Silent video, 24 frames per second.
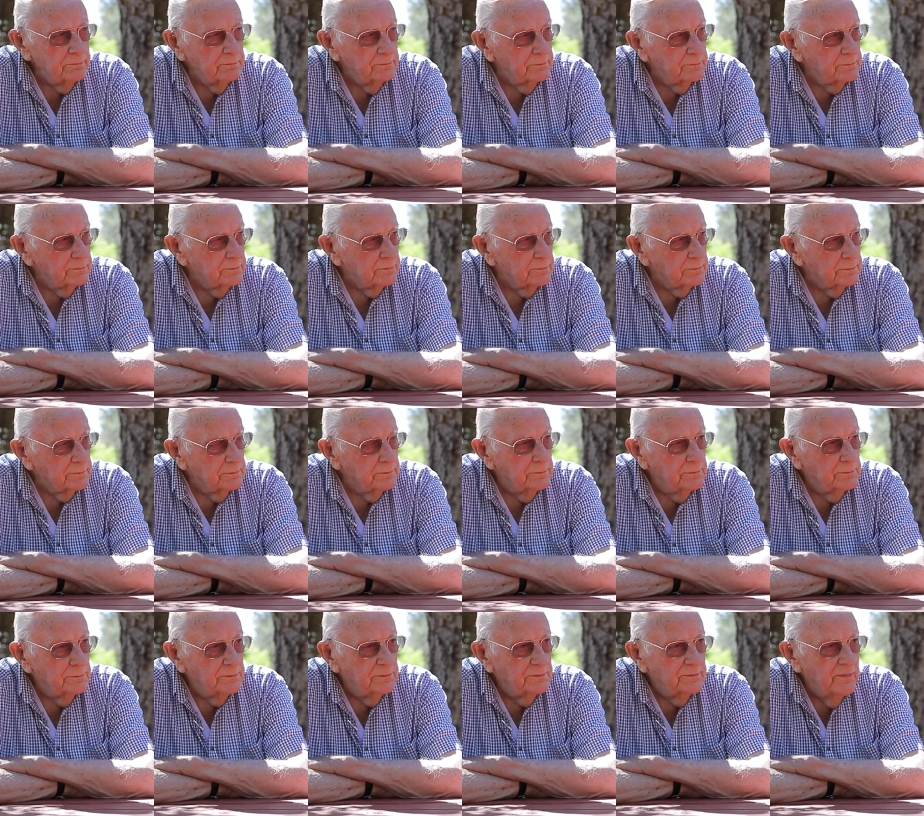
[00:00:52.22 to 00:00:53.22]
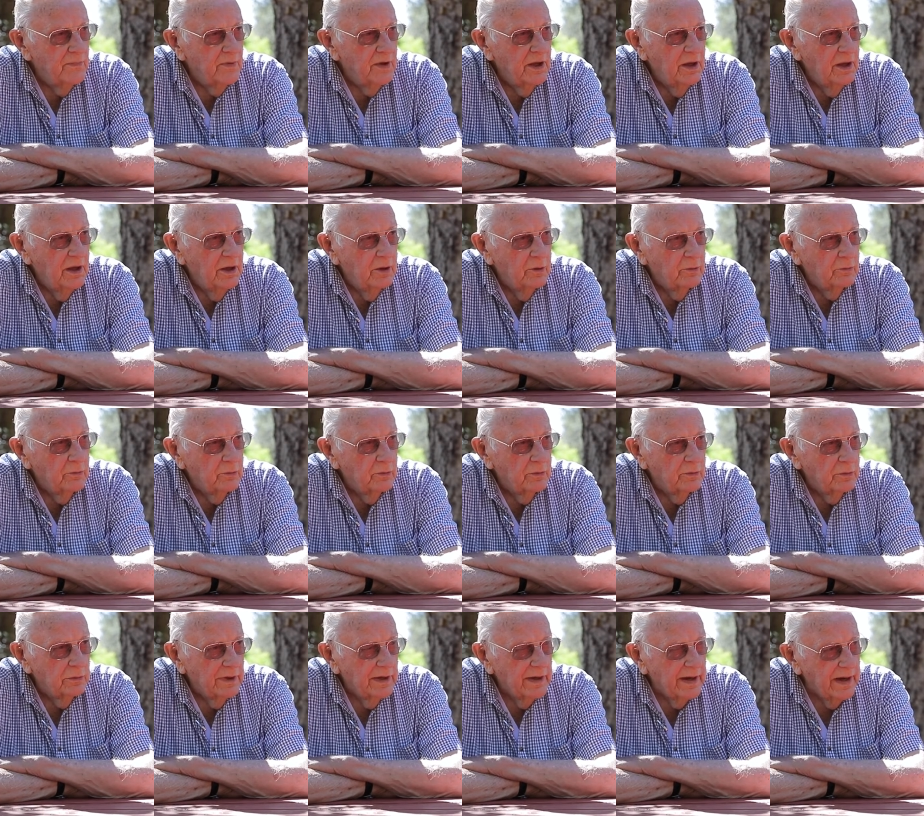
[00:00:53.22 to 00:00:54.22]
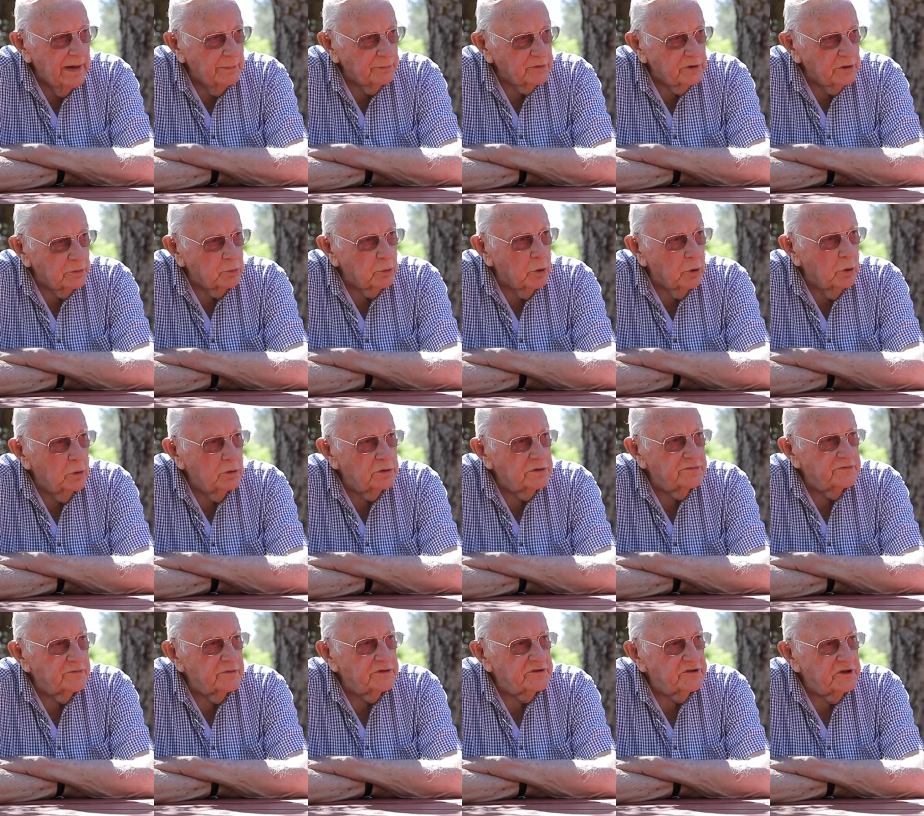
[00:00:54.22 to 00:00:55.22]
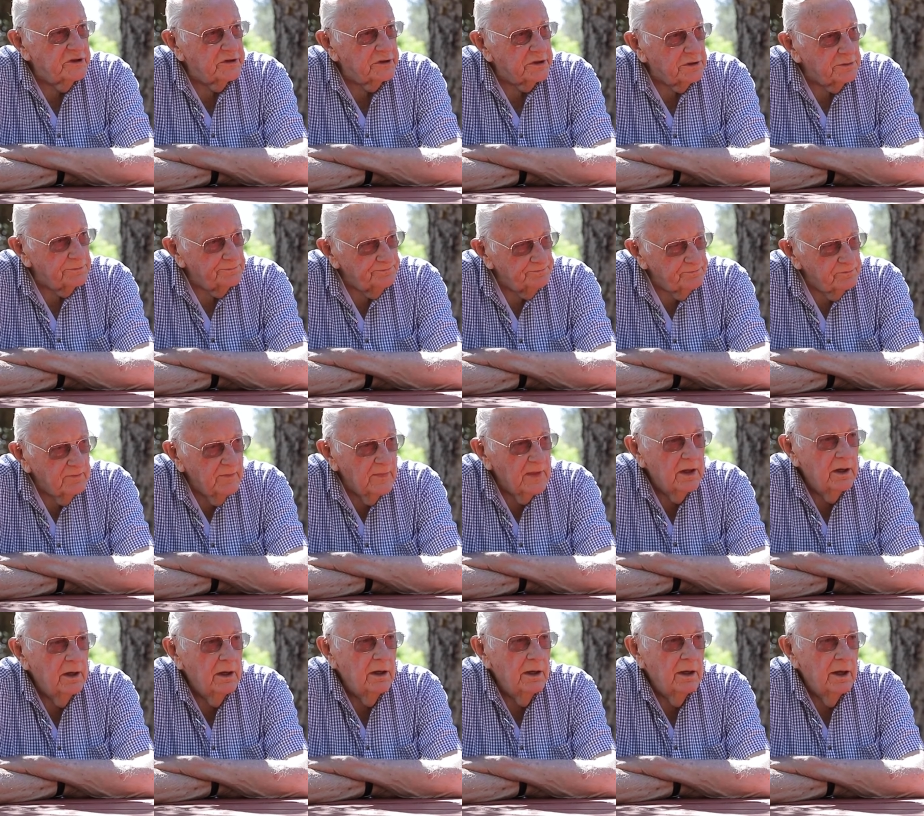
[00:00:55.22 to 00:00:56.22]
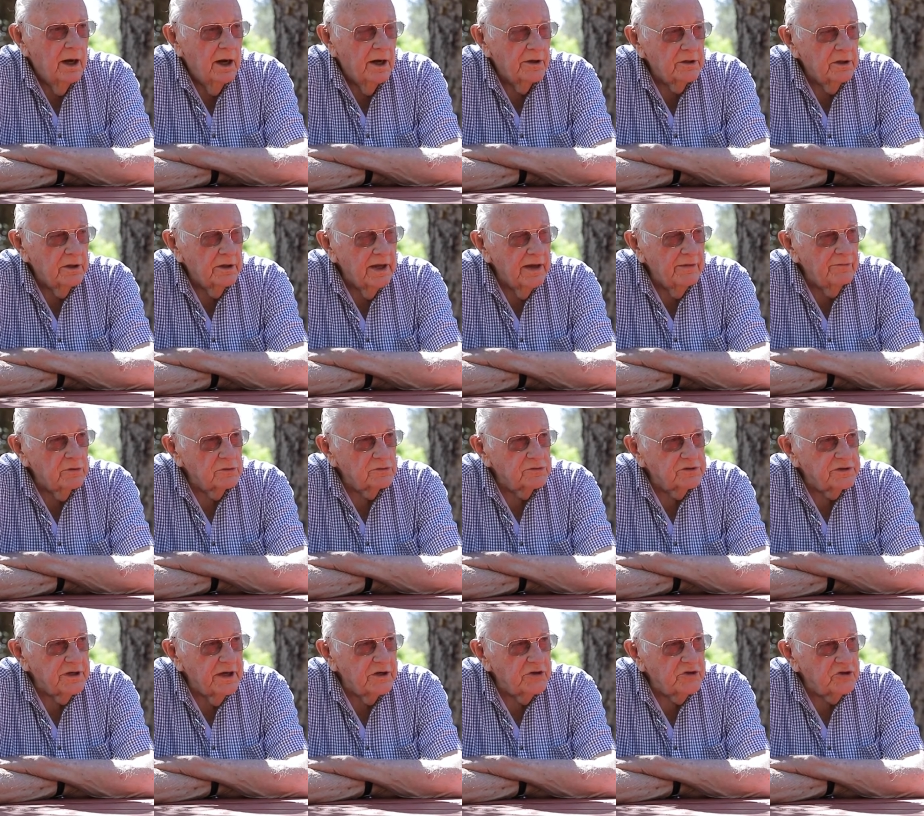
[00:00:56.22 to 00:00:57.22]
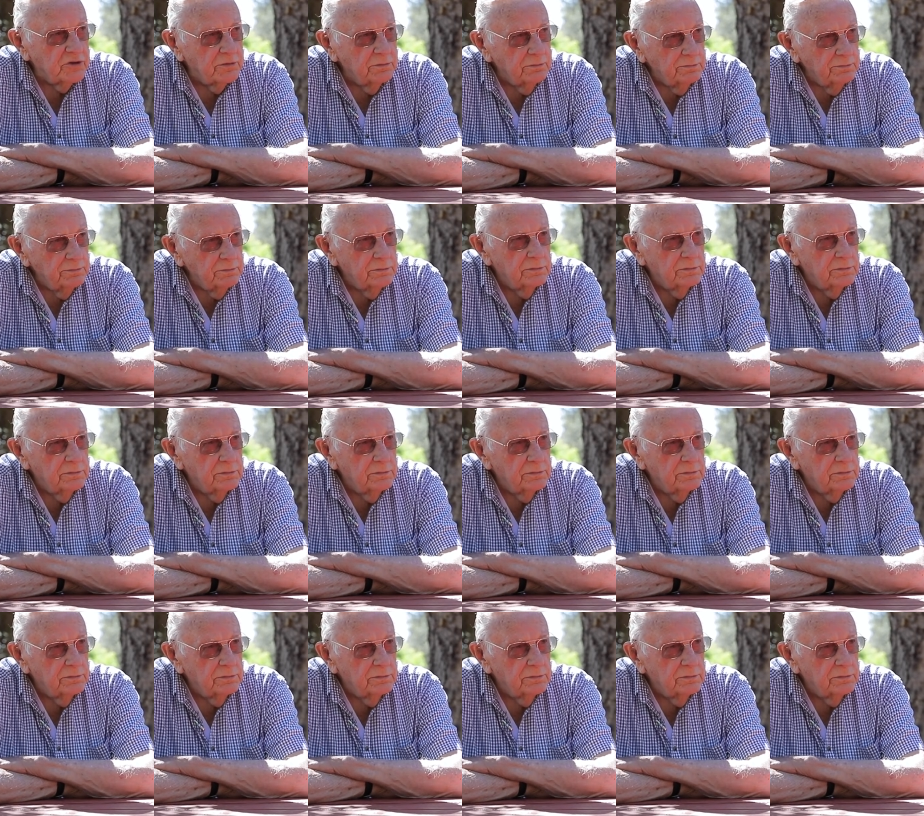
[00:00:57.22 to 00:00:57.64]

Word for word: And where were you living at that time? Hampton Roads, Virginia, okay. on a naval station.